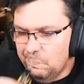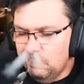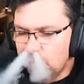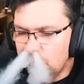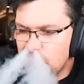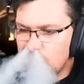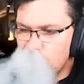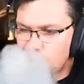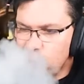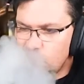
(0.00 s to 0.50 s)

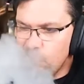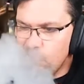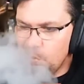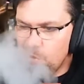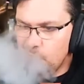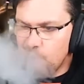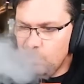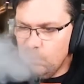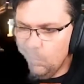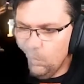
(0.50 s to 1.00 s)
for a
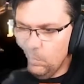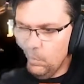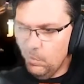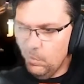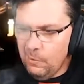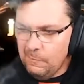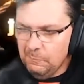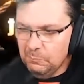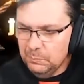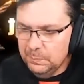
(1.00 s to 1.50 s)
certain modder
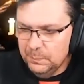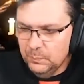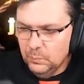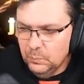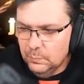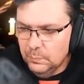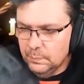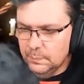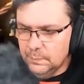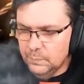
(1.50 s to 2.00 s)
on a
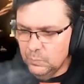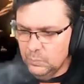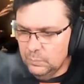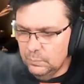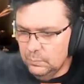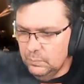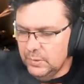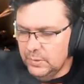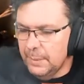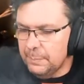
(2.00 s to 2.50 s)
certain day.
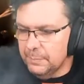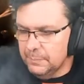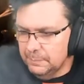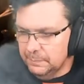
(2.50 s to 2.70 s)
Yep.